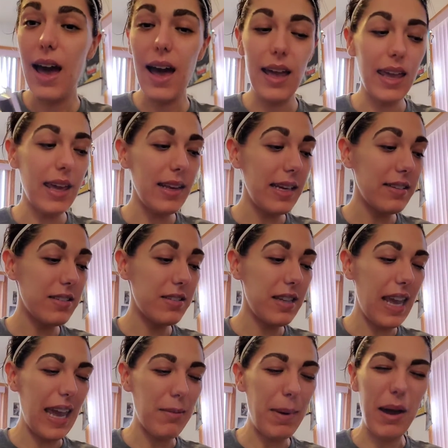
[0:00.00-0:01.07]
It is
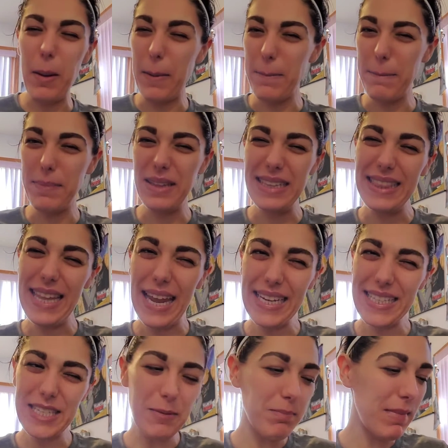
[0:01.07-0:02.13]
about
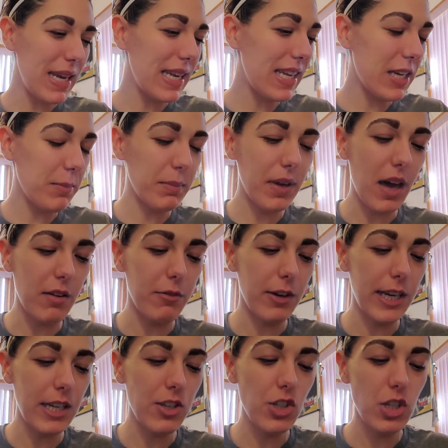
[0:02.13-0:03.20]
light to medium
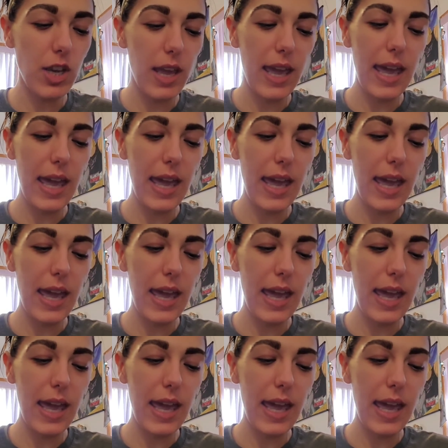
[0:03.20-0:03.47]
coverage,